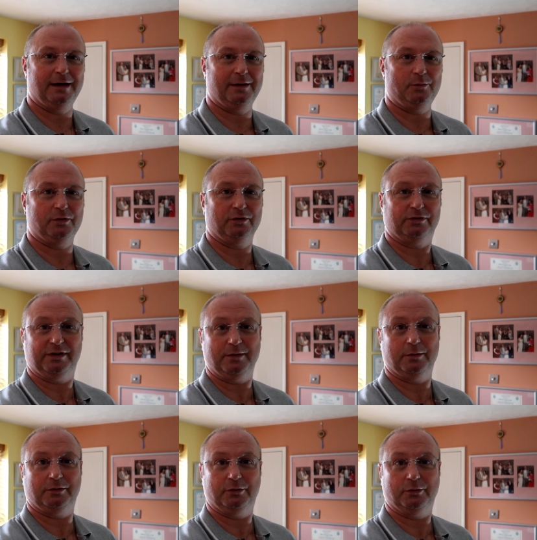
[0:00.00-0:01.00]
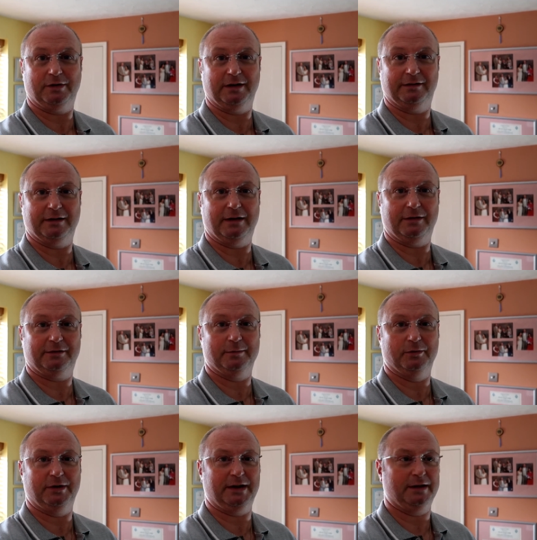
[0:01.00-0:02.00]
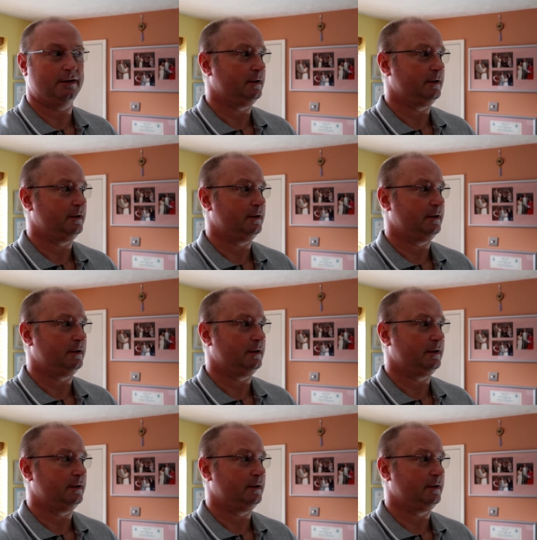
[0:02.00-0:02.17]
and we'll see what Dorking's like this morning.